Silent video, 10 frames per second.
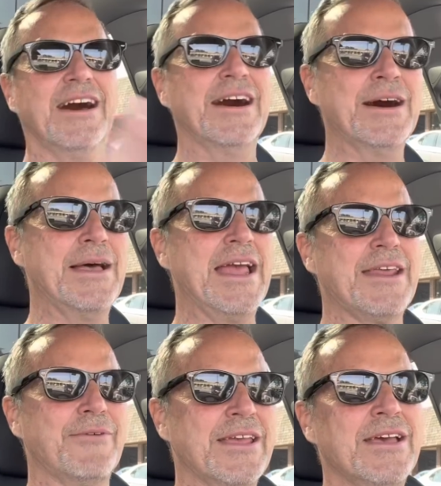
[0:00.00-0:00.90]
Uh,
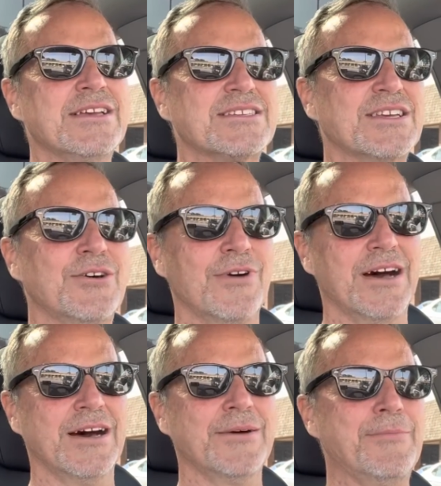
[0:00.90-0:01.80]
anyway, so,
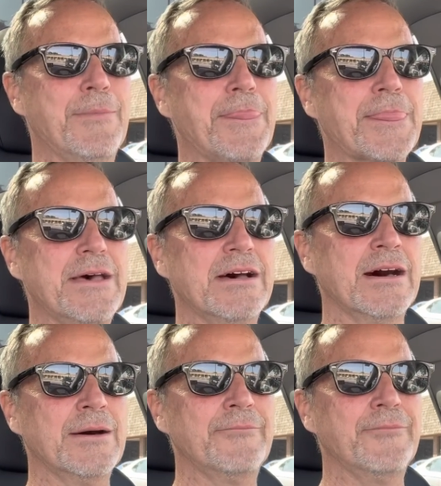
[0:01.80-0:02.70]
um,
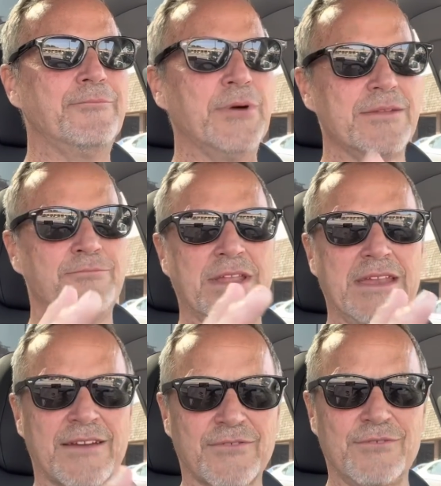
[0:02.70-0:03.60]
um, but, but
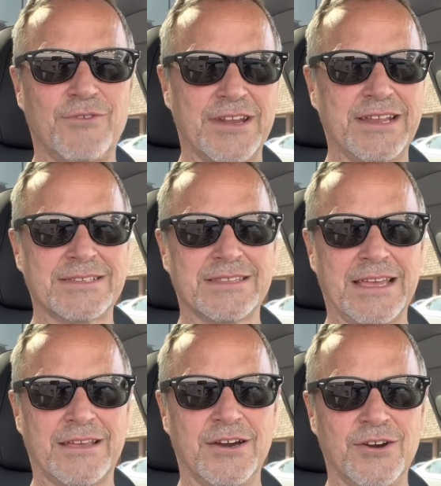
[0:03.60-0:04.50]
everyone is
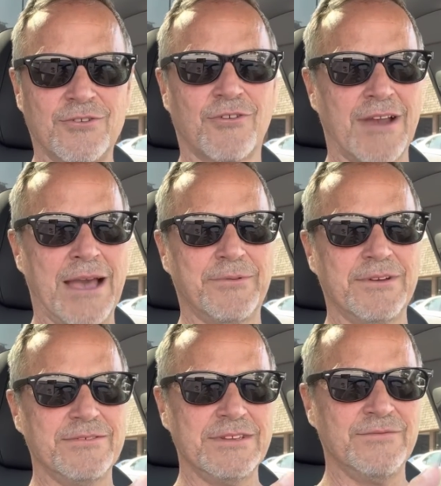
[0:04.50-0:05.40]
like, oh crap,
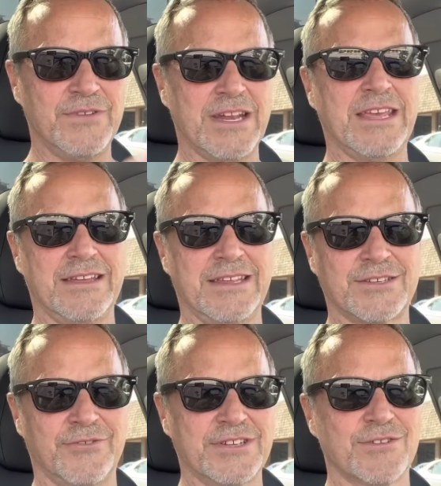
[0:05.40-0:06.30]
NVIDIA is
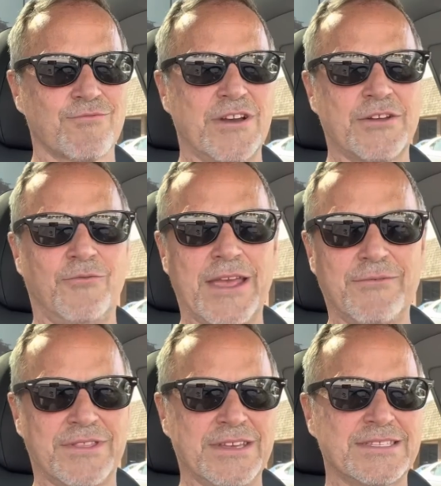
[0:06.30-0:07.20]
going to run away
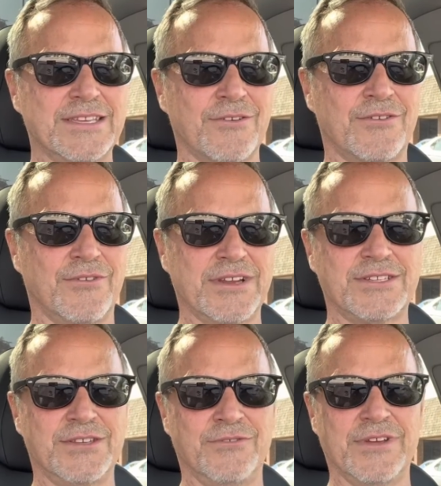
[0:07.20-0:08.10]
with this. They're going
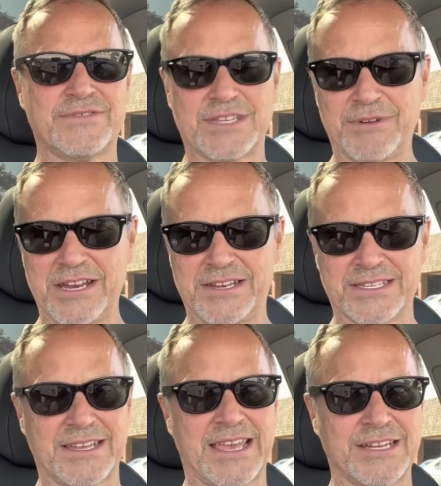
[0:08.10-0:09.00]
to, if somebody
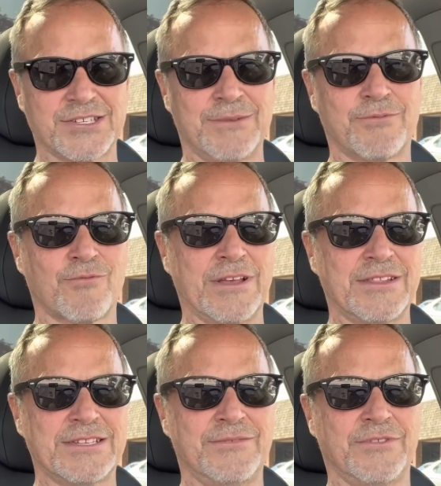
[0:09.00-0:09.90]
doesn't catch up
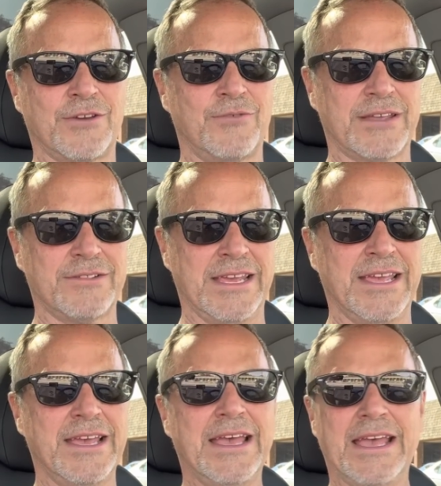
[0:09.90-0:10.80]
relatively quickly,
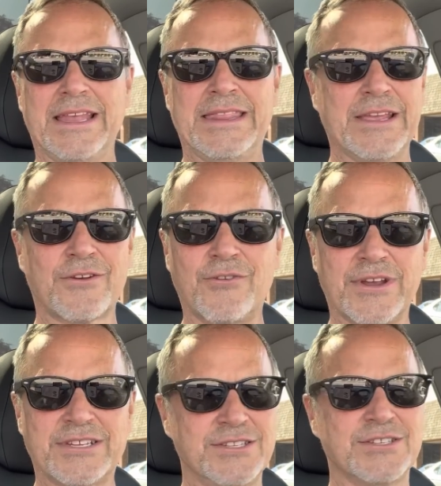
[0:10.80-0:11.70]
they're
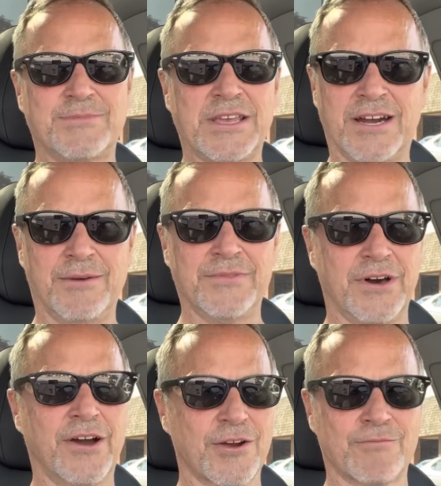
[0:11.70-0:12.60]
going to just become
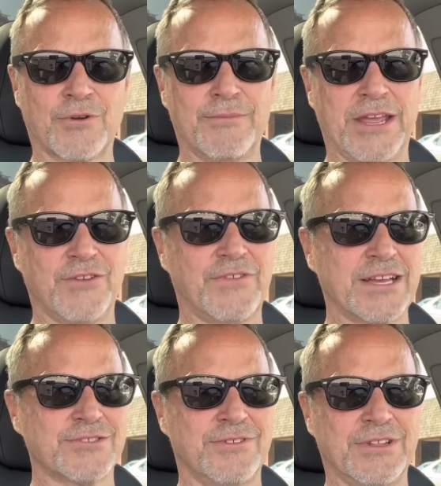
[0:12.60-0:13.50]
the hardware
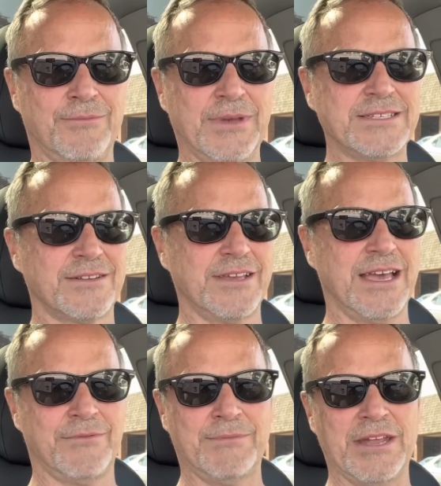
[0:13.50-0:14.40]
manufacturer and they'll basically
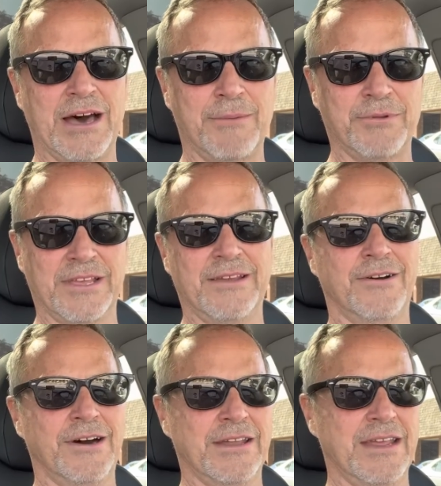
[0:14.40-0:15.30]
have a monopoly
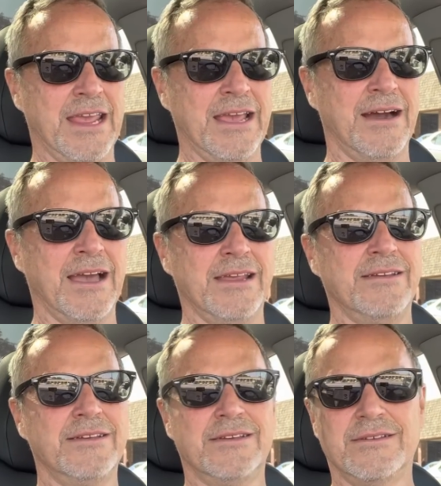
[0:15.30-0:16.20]
on AI
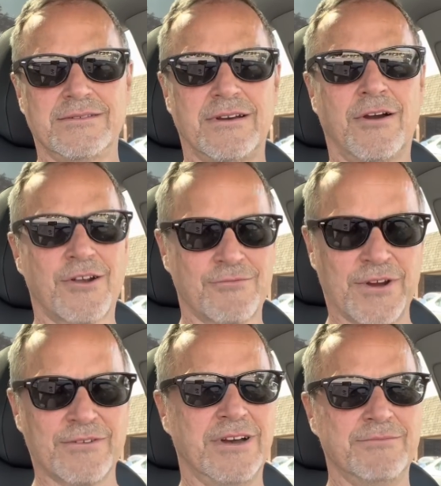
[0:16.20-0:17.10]

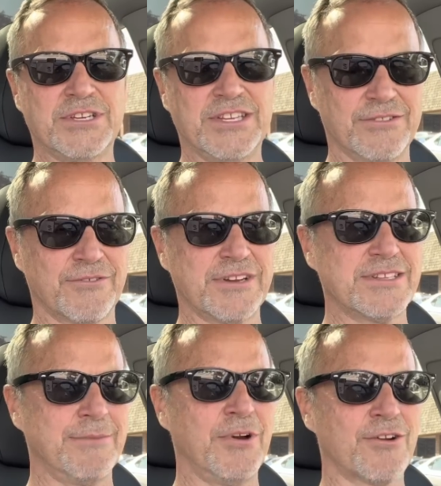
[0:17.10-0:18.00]
hardware, uh, machine learning
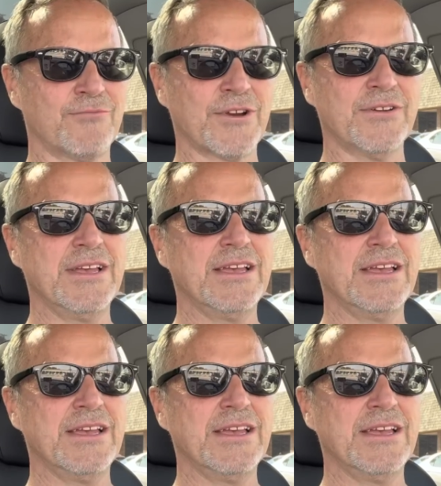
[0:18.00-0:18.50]
type hardware.